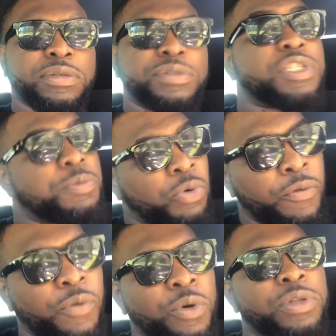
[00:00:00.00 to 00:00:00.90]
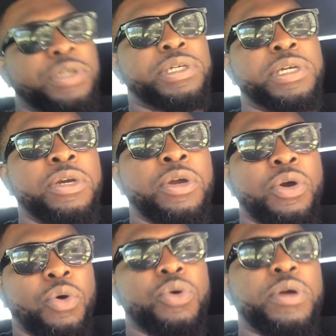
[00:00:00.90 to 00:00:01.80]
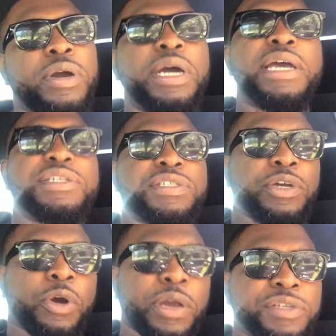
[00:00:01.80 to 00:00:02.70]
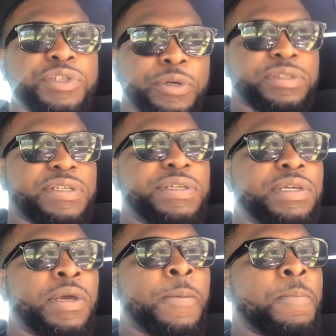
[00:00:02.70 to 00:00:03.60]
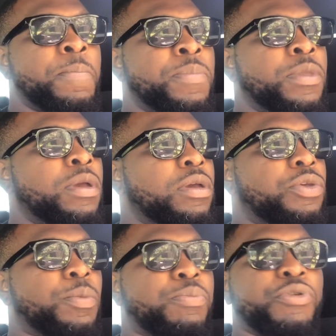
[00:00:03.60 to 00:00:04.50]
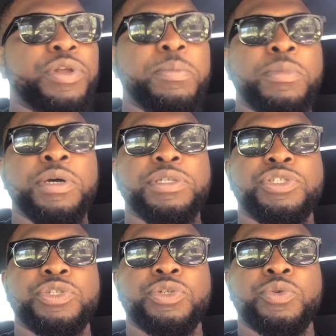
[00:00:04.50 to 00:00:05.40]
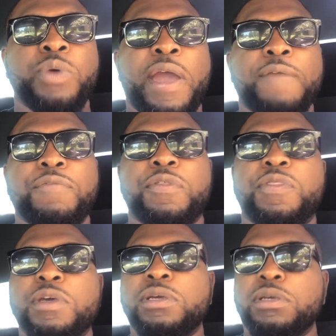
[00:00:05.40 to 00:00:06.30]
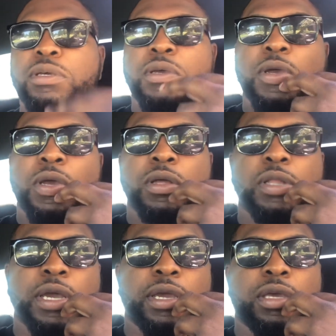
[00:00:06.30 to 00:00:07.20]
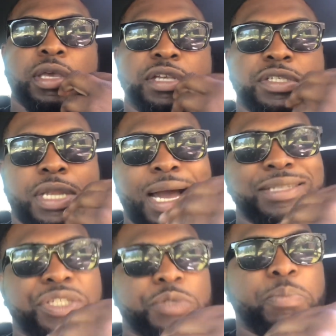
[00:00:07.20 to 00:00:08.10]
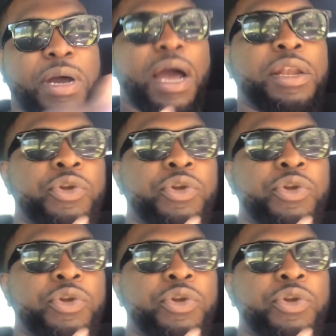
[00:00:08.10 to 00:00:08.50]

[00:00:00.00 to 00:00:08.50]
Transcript: 6.4 liter, or a SRT, you're pretty much, you have to think like it's not just. I